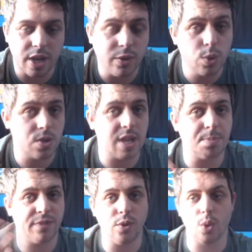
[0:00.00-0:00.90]
I've also said
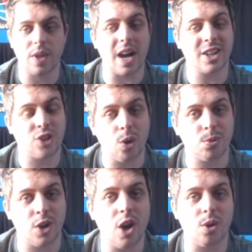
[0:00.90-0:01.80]
before that I
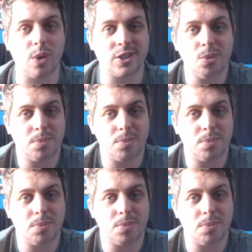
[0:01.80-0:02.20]
don't